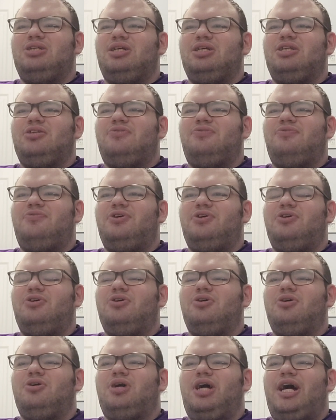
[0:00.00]
like the
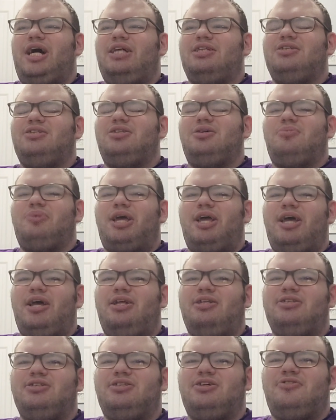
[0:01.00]
filler had some
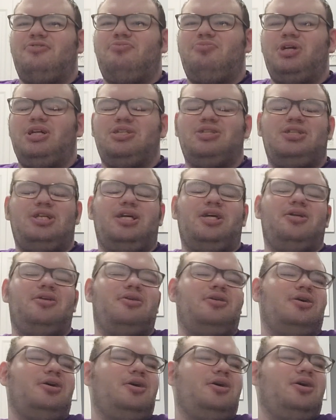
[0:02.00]
canon stuff mixed
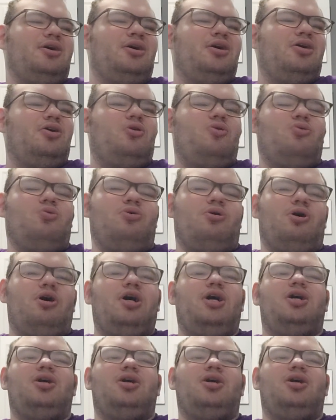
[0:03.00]
in, or